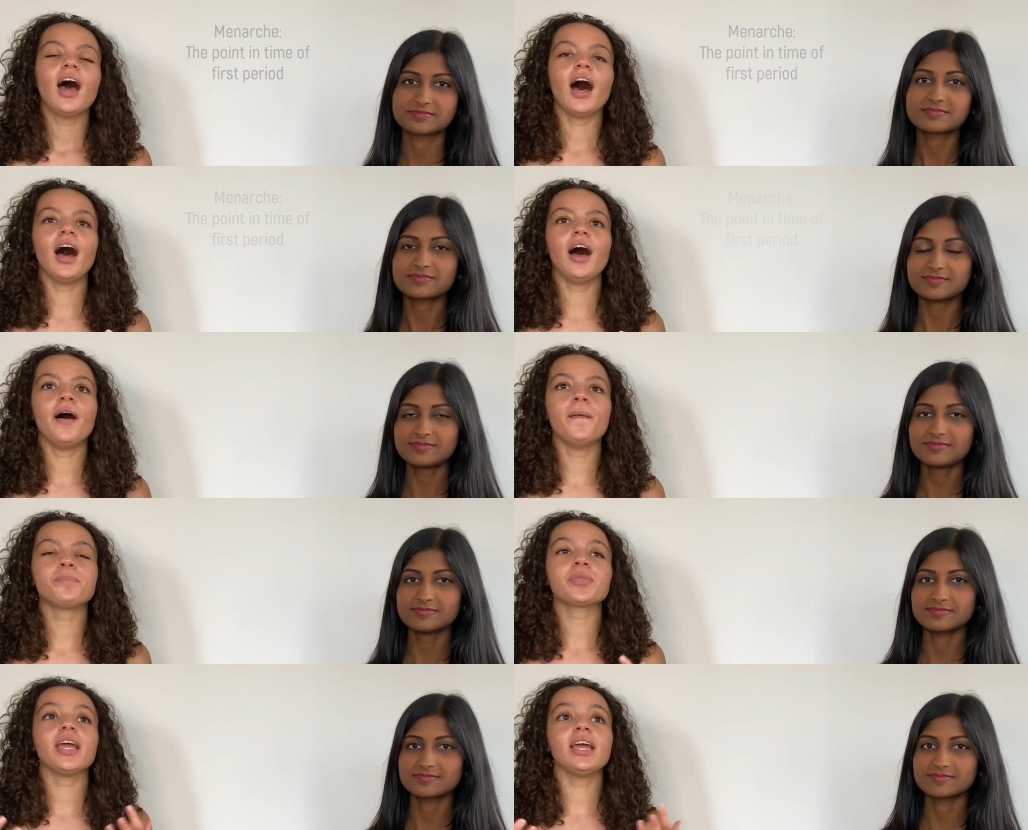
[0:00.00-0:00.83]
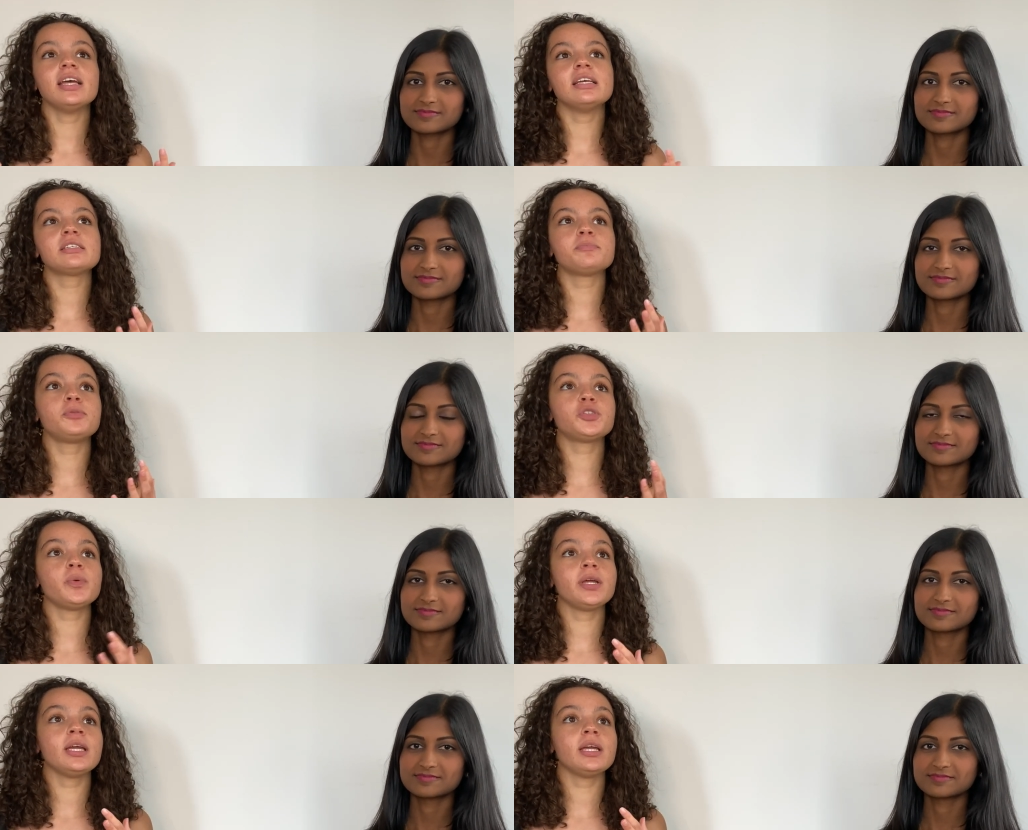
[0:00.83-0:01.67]
Speaker 1: um, is
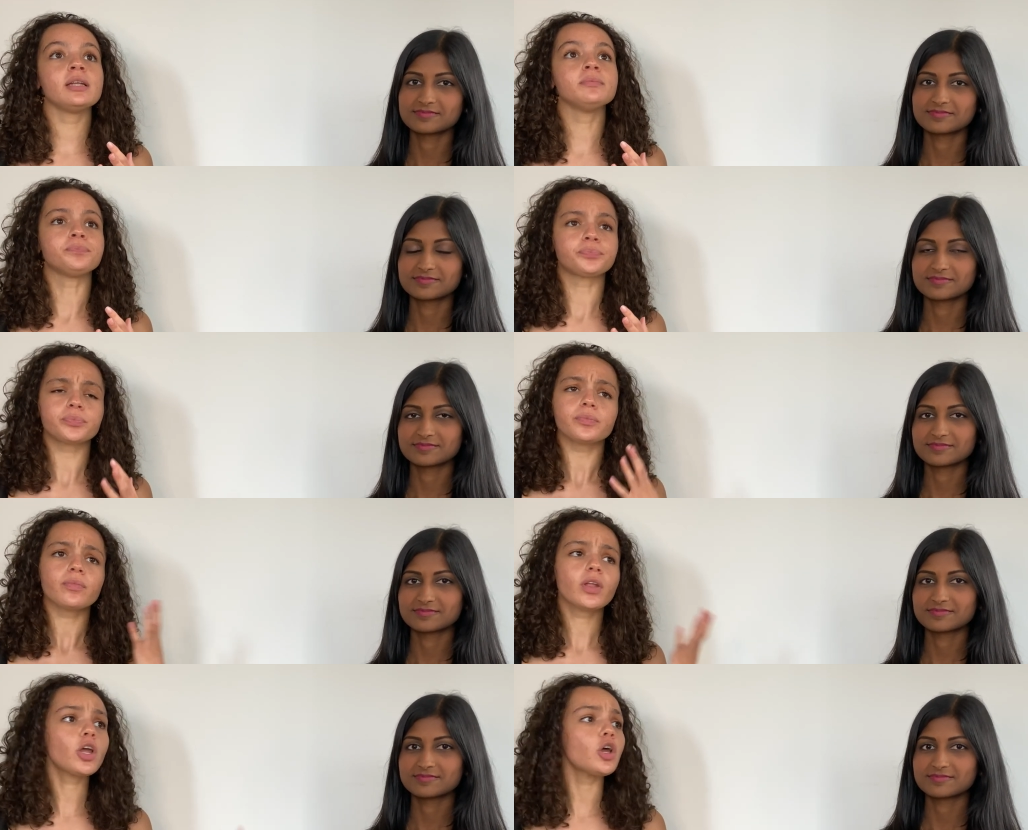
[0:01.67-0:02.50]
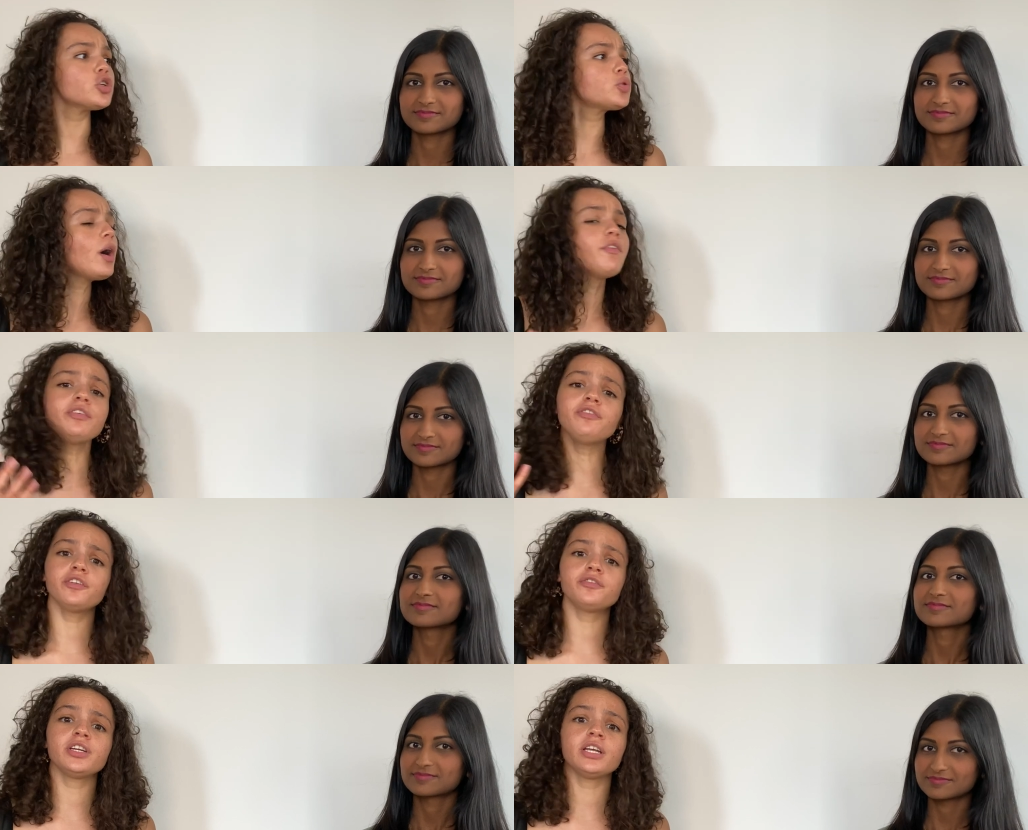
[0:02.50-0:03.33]
between 12 and
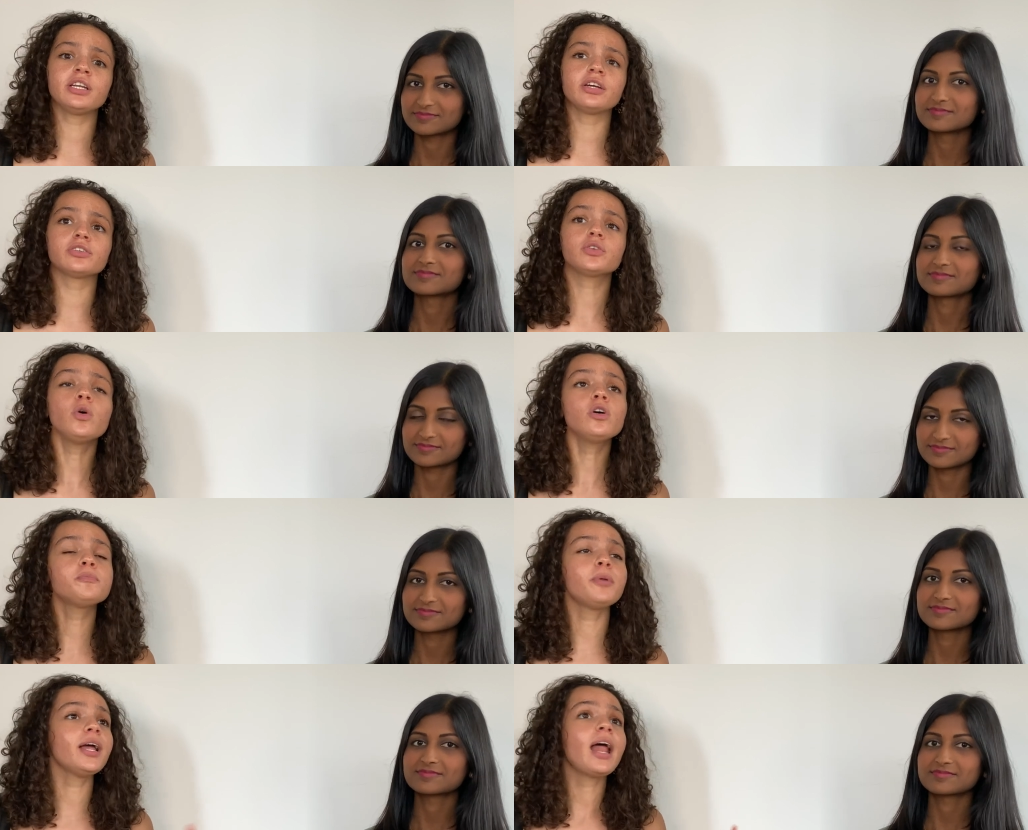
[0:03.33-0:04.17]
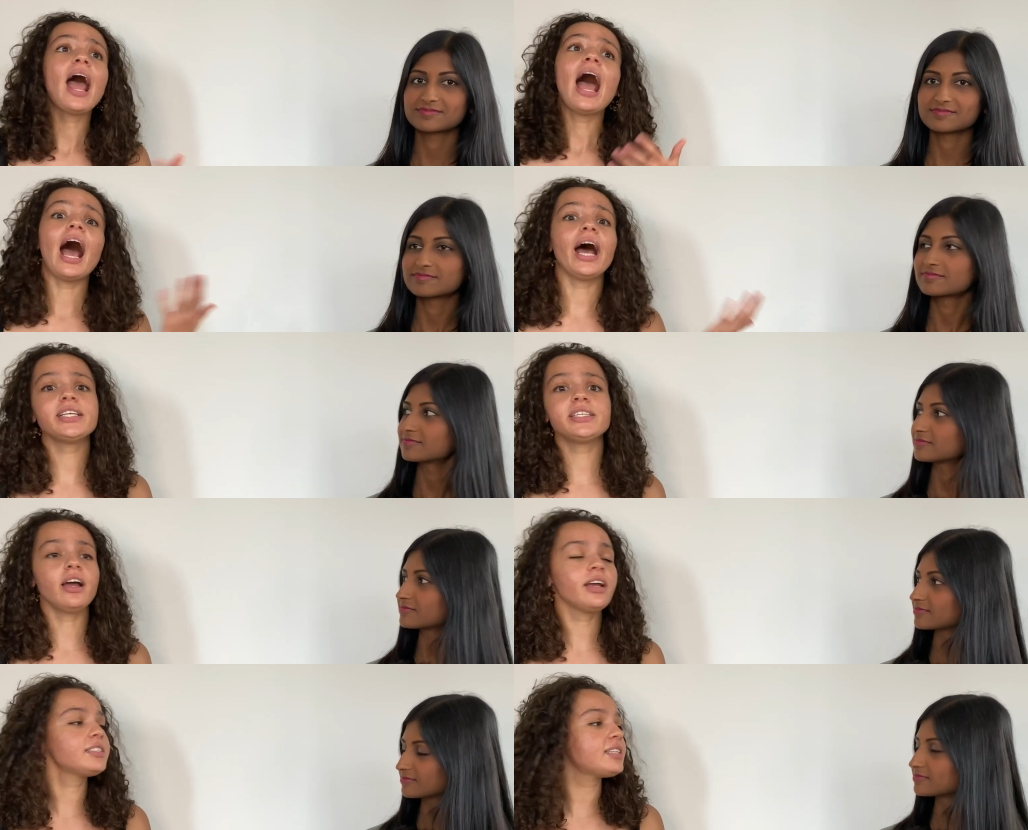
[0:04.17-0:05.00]
15 years old, but as
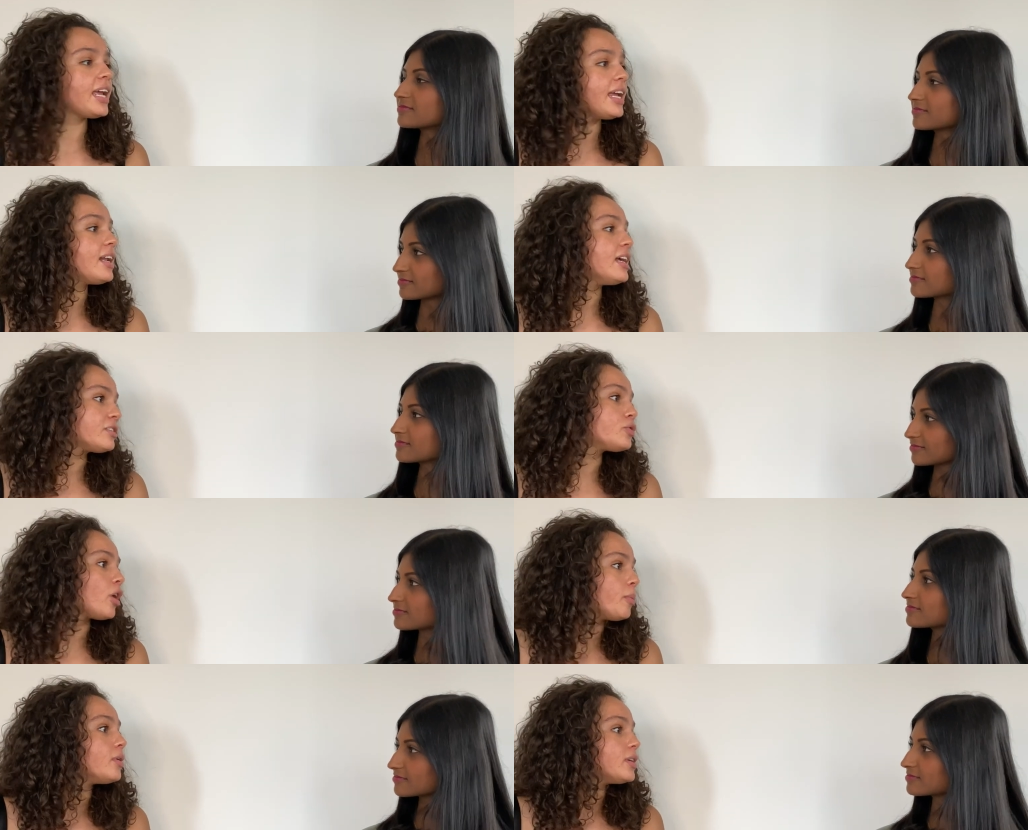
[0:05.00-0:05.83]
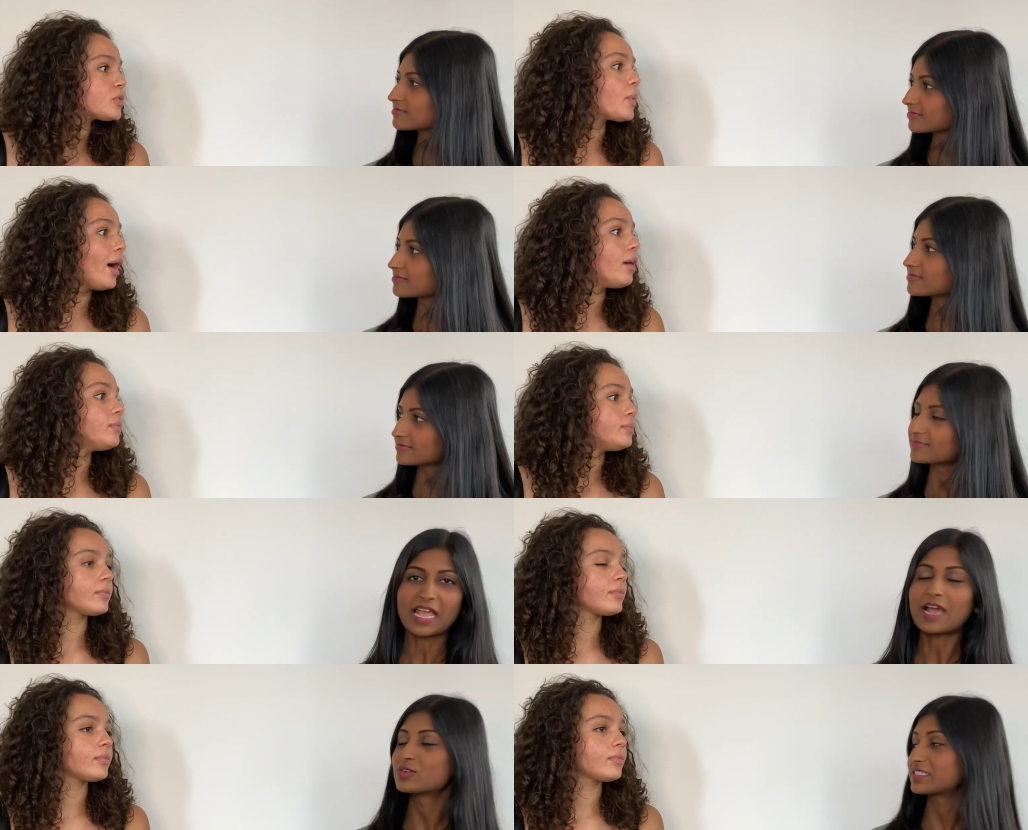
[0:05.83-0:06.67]
young as eight is normal as well.
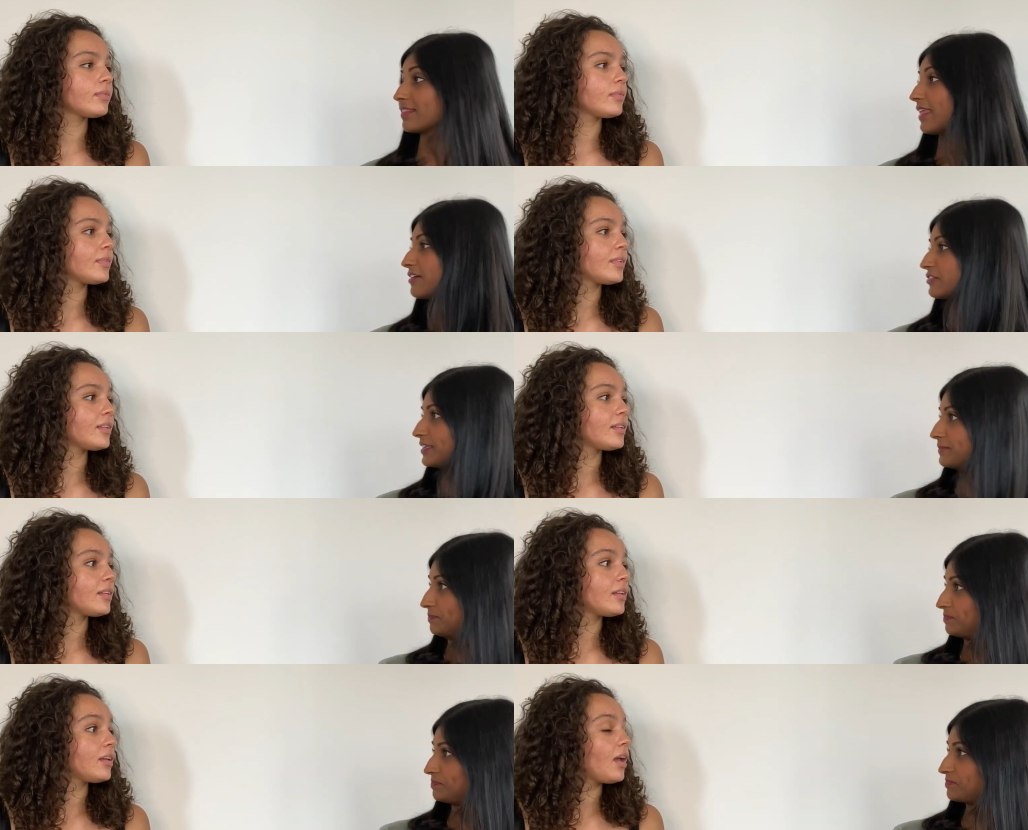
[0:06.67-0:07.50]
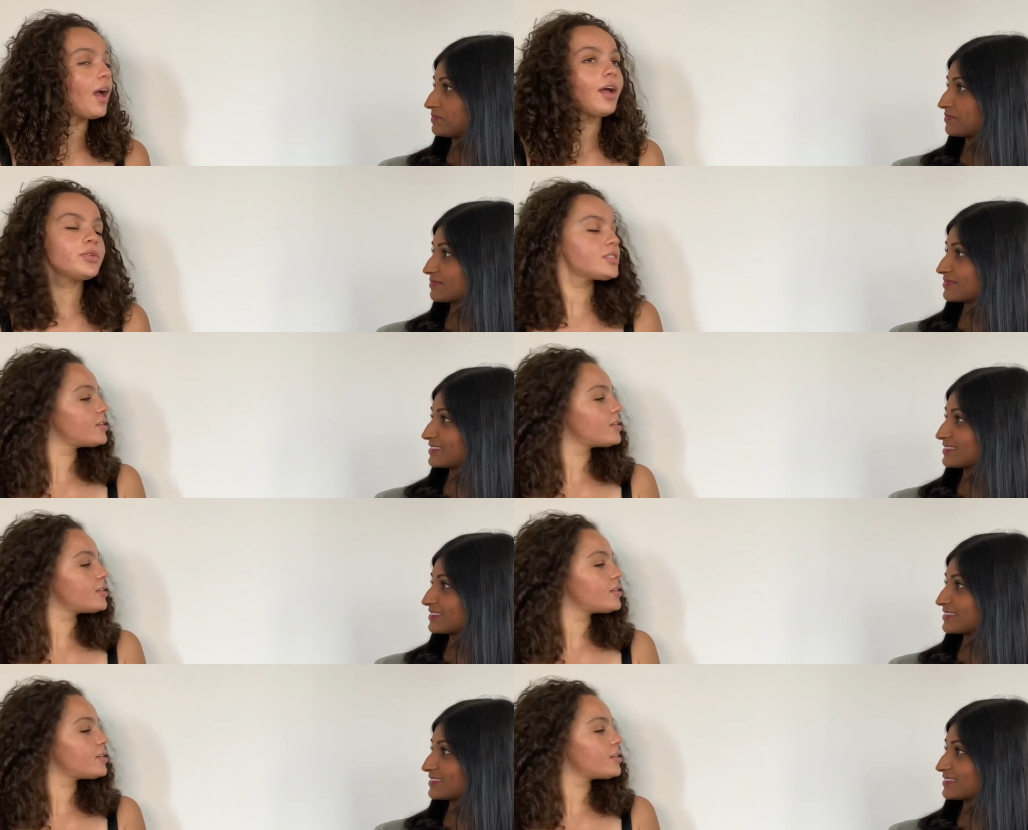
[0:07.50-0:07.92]
I was 11. I was